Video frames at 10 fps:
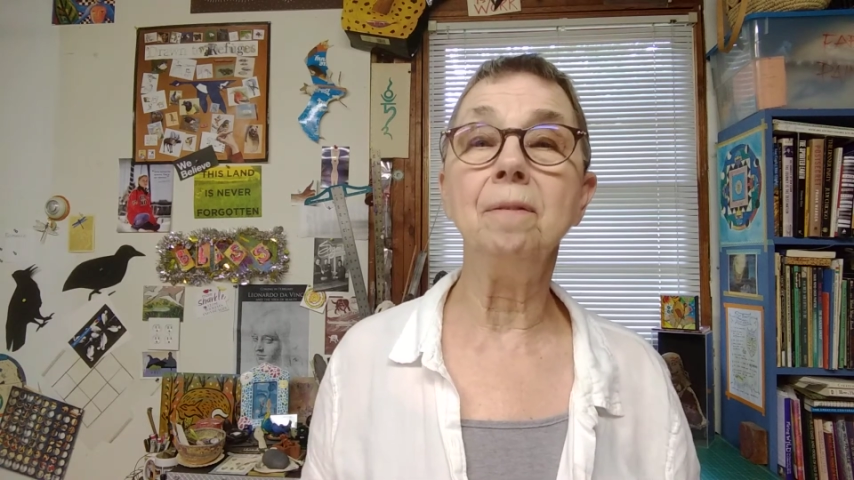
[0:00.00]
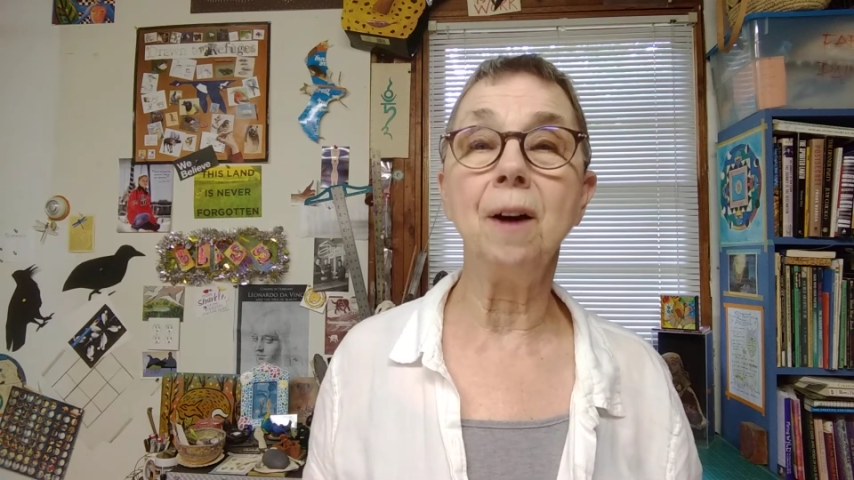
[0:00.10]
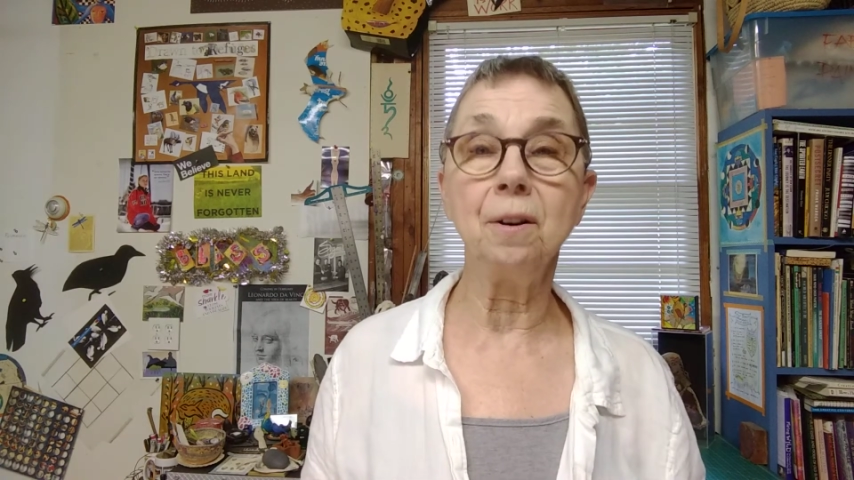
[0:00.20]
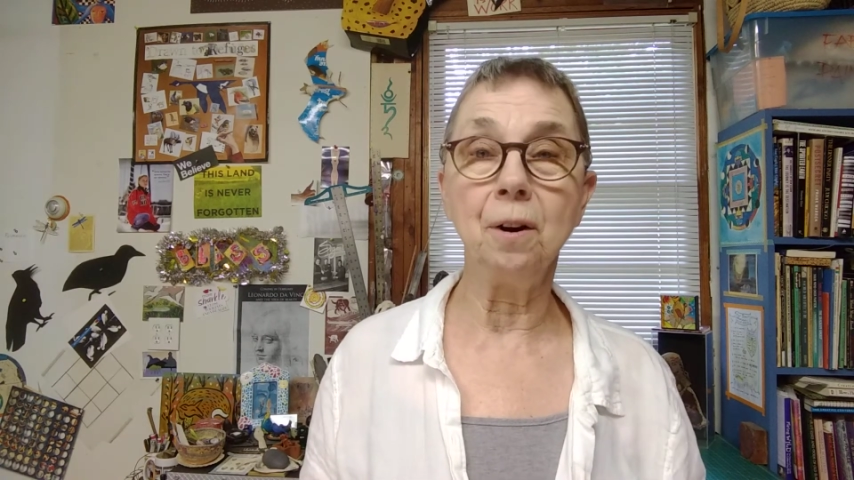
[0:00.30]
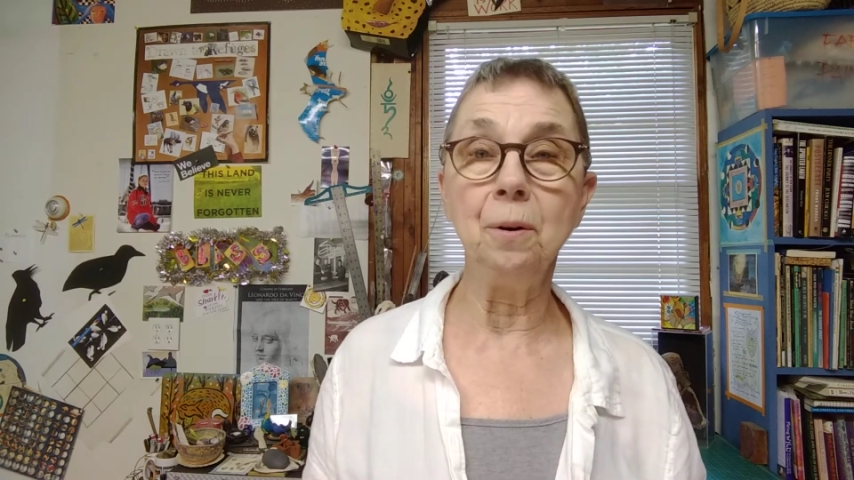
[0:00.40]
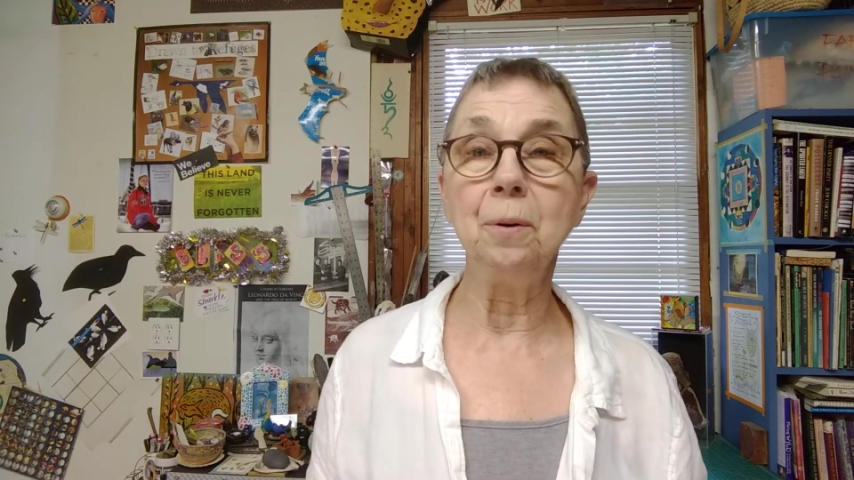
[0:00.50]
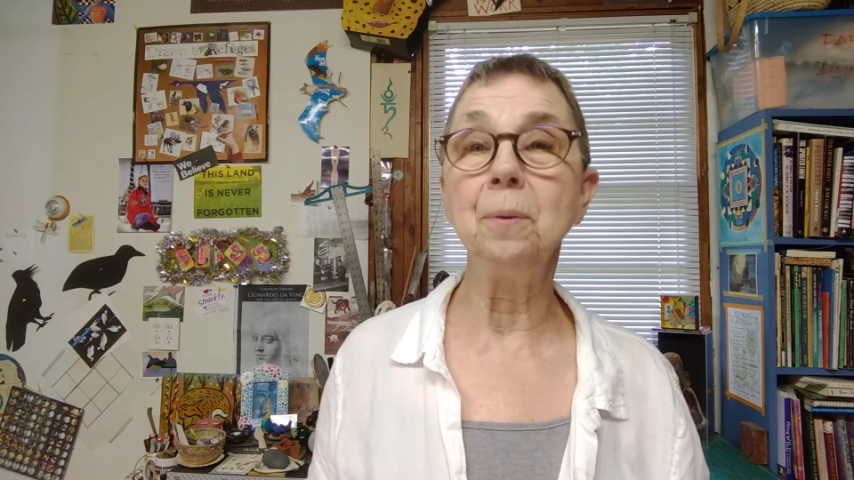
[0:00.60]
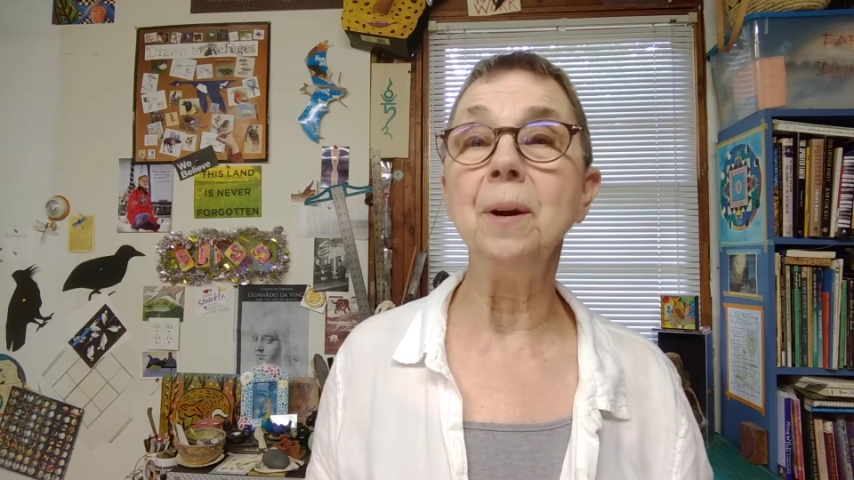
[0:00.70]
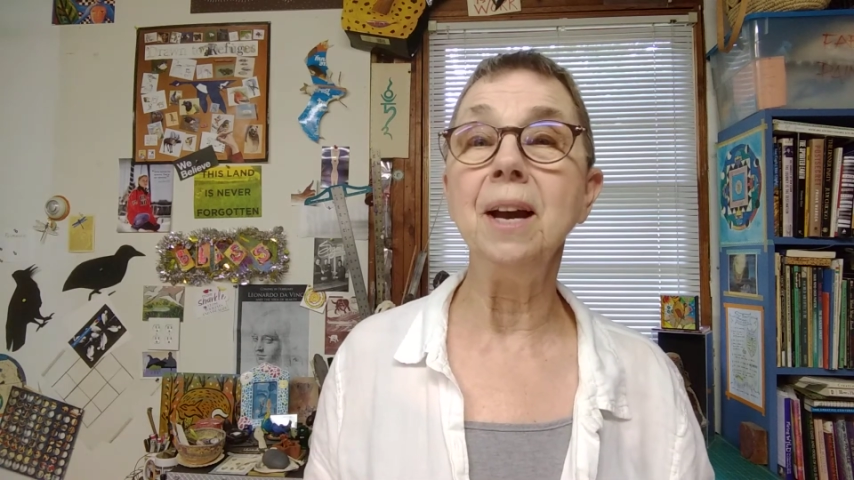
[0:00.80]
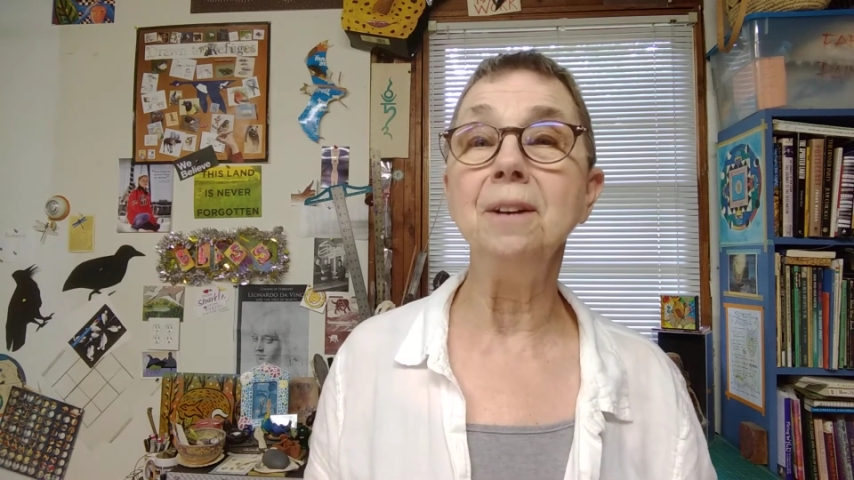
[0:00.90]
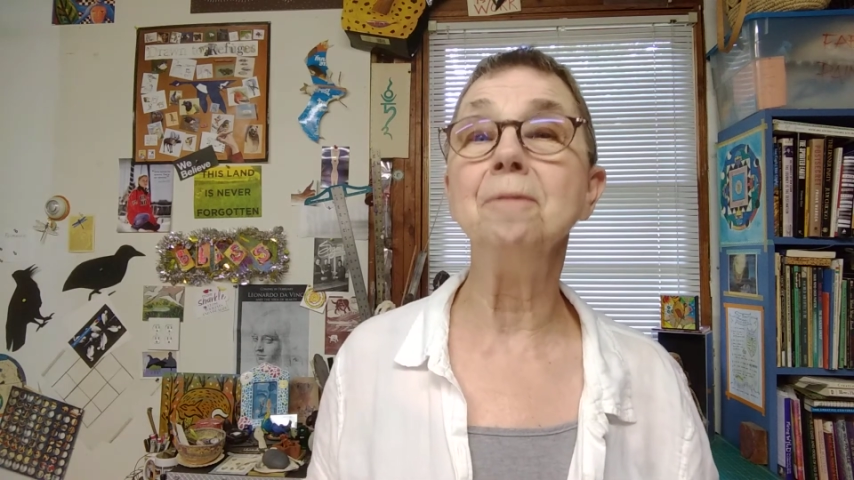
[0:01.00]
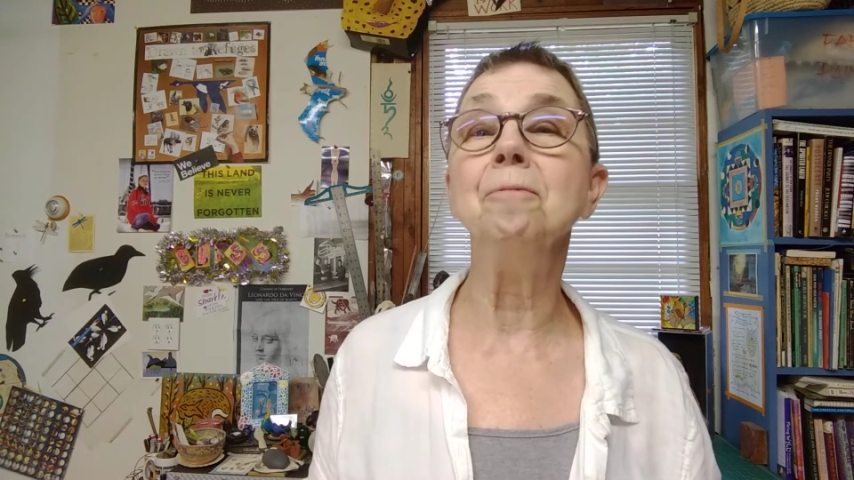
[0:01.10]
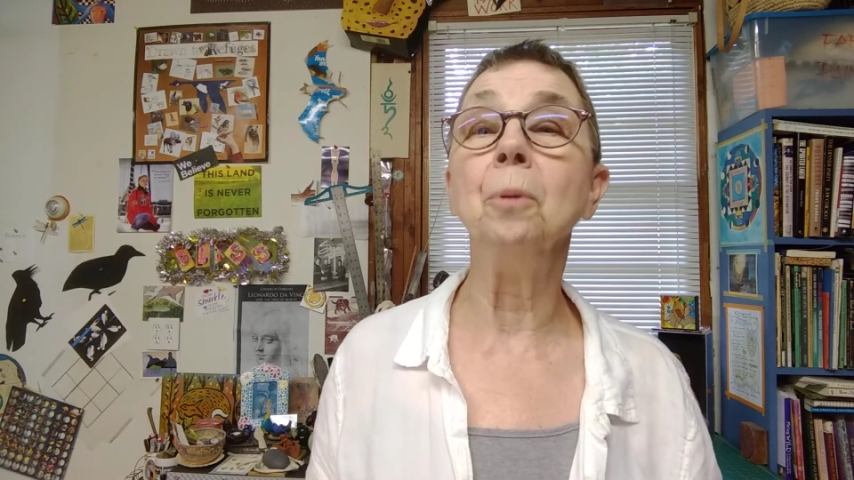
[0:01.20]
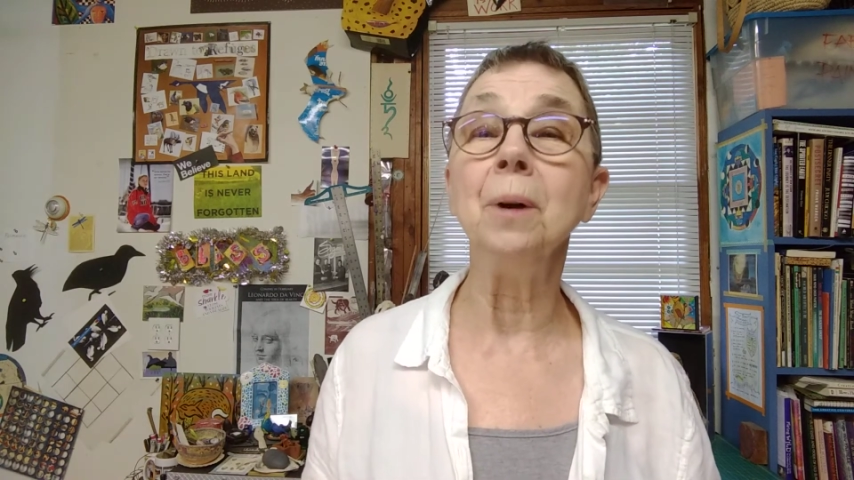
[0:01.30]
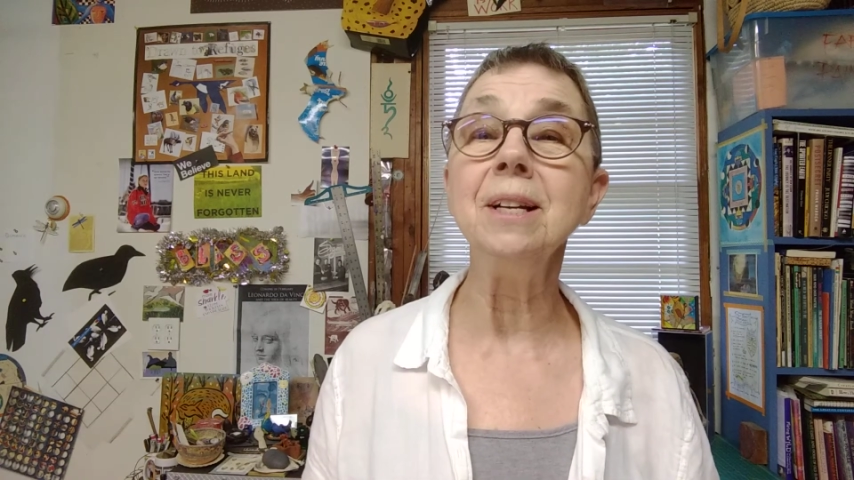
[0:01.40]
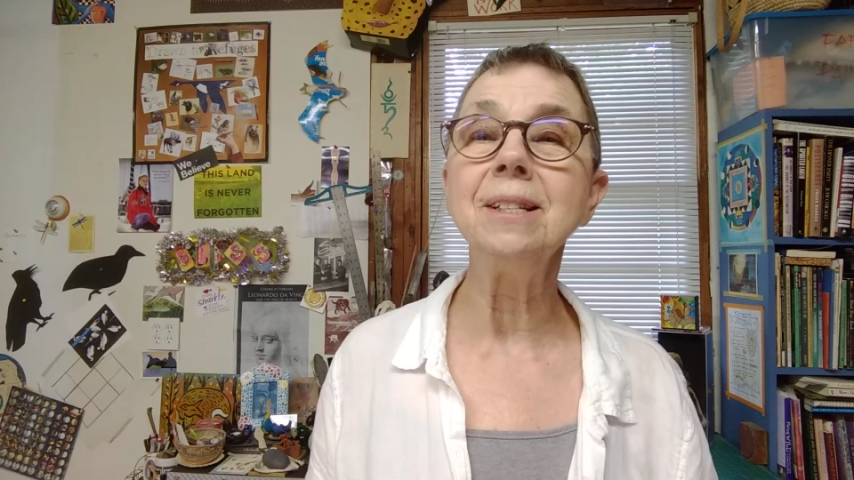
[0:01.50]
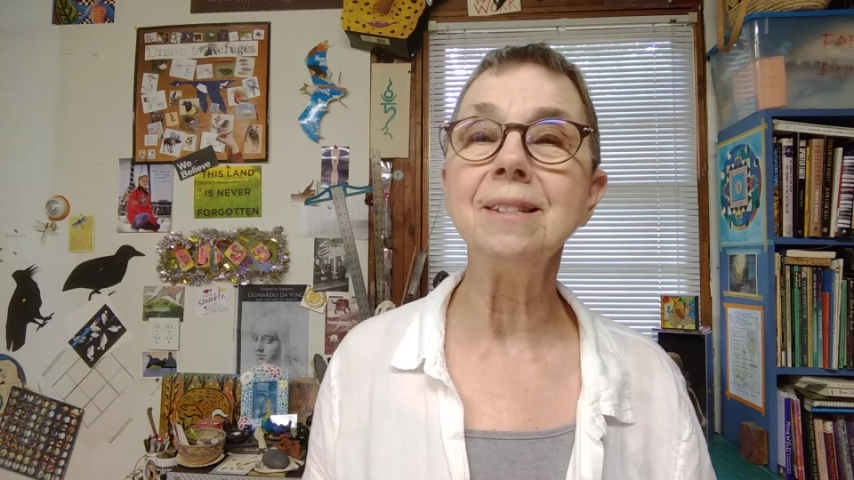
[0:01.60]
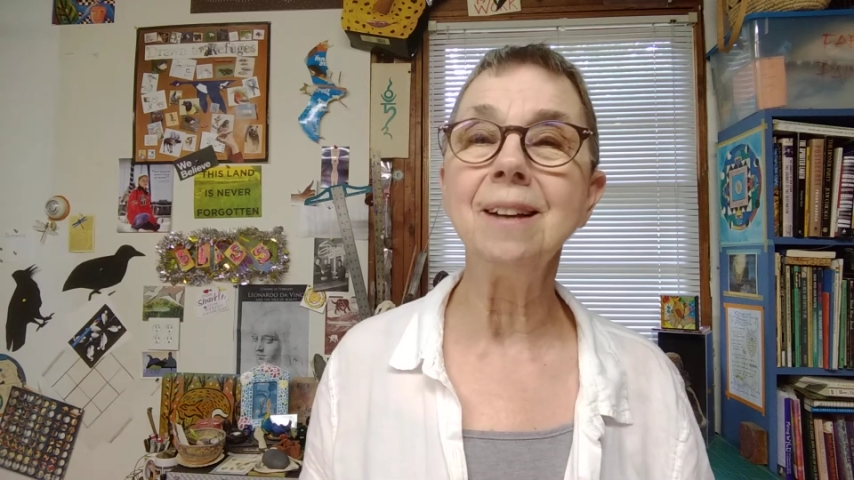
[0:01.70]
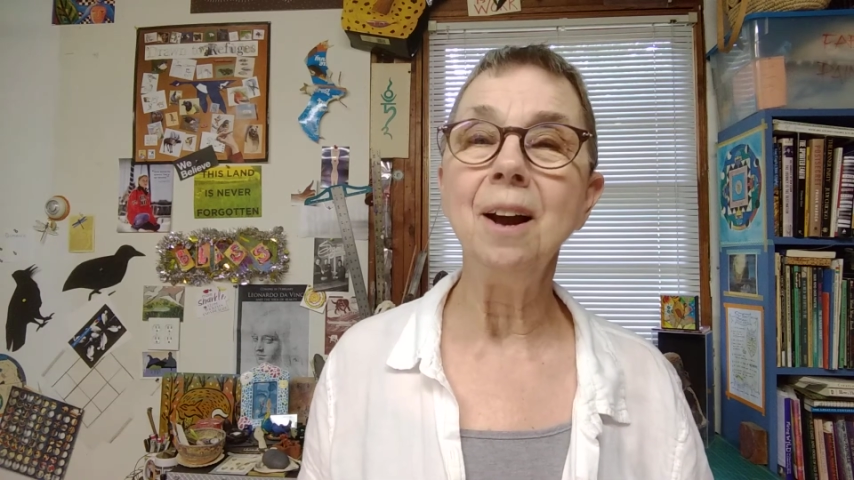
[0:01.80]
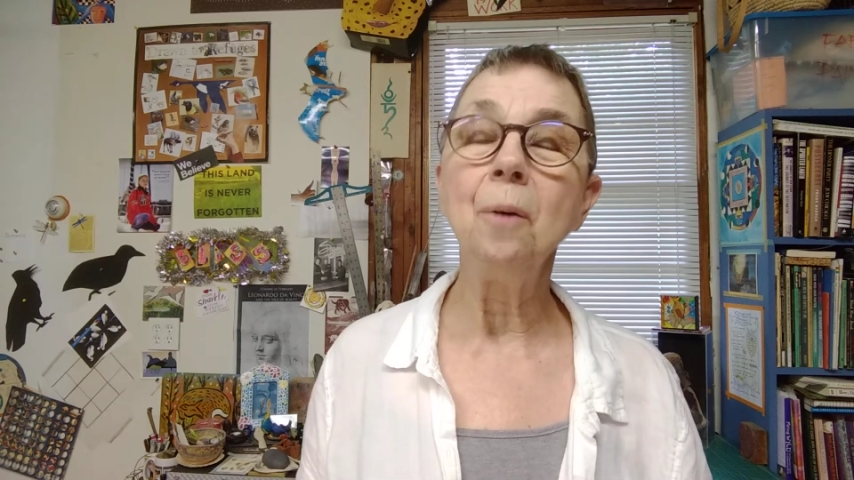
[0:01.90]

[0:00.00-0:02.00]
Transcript: our own creative voice.